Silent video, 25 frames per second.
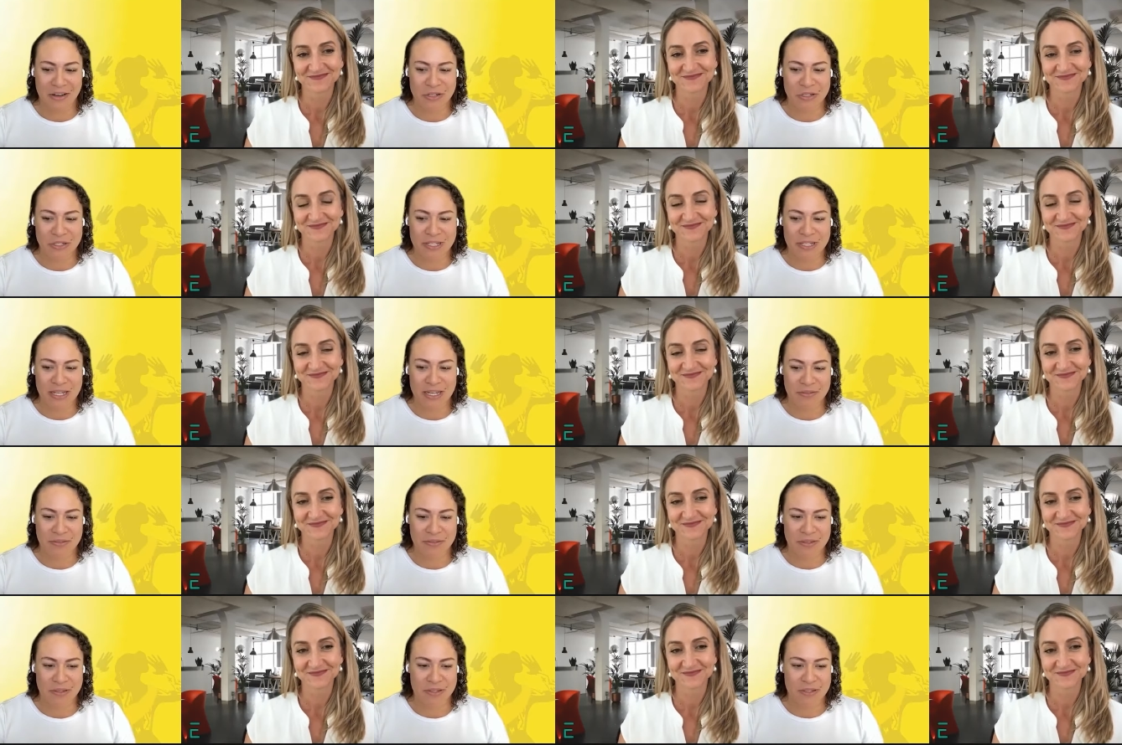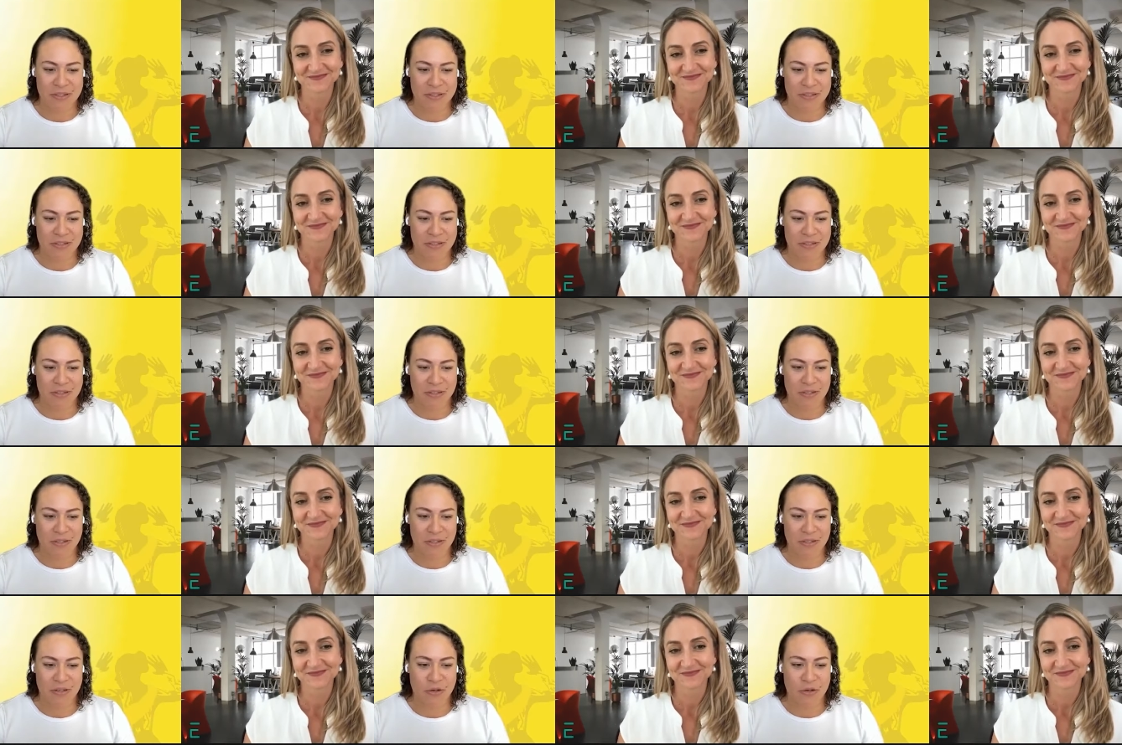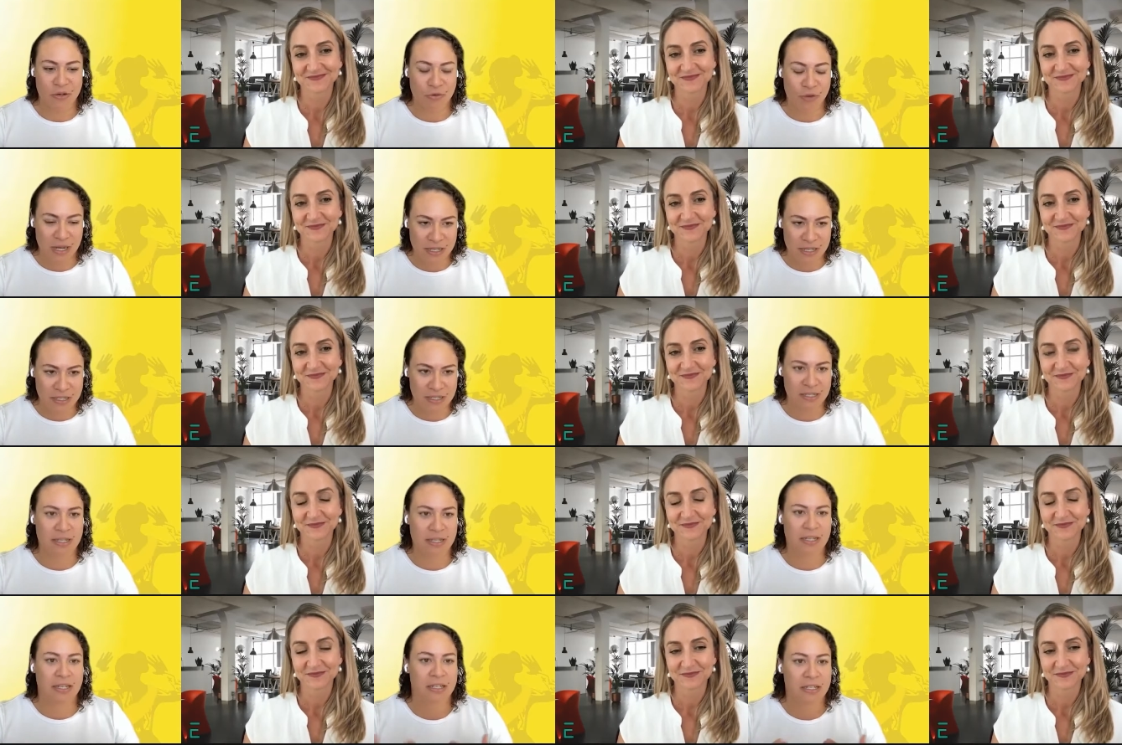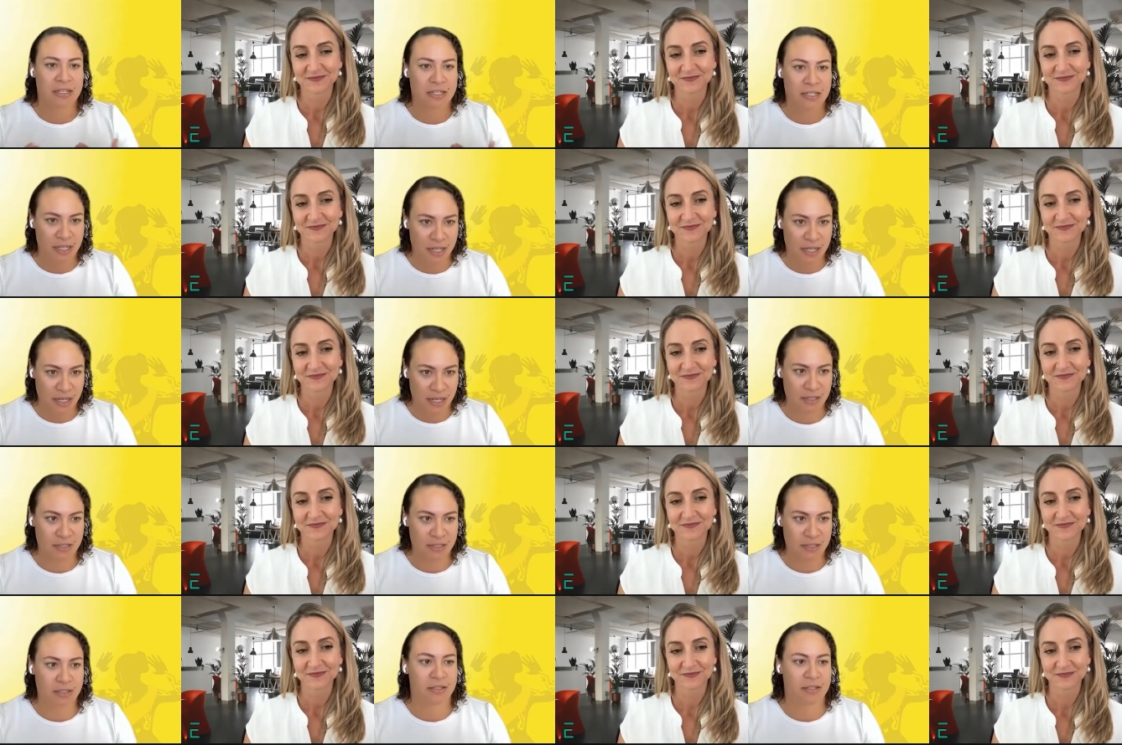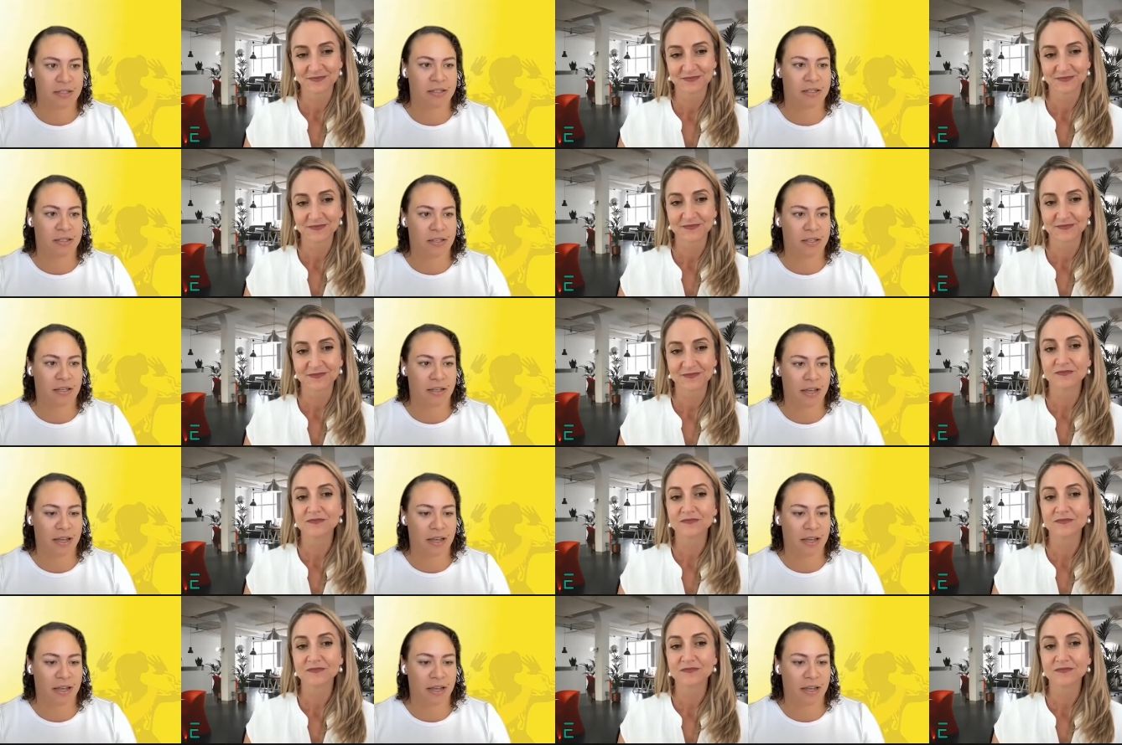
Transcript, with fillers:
Speaker 1: I just had this crazy, intense.